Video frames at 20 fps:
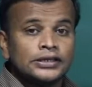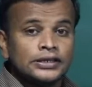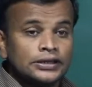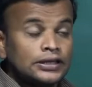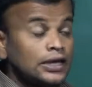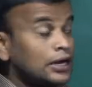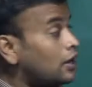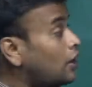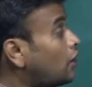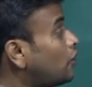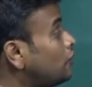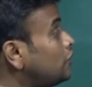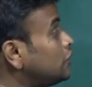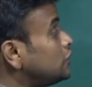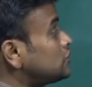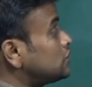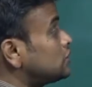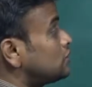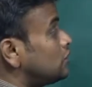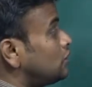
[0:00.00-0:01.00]
the curve
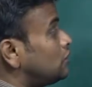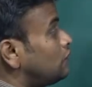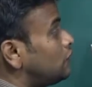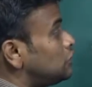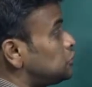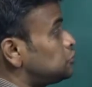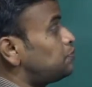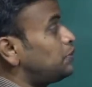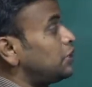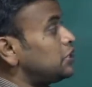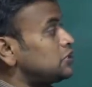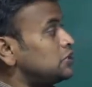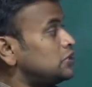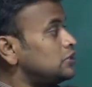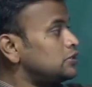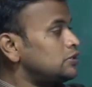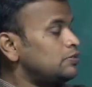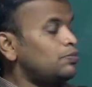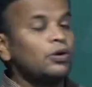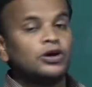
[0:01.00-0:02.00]
is in which place
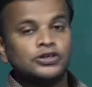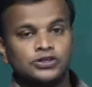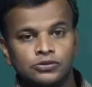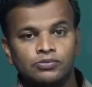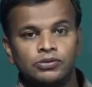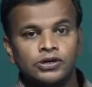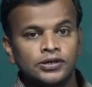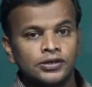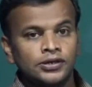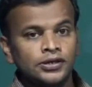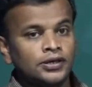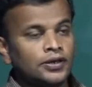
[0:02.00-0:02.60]
is possible.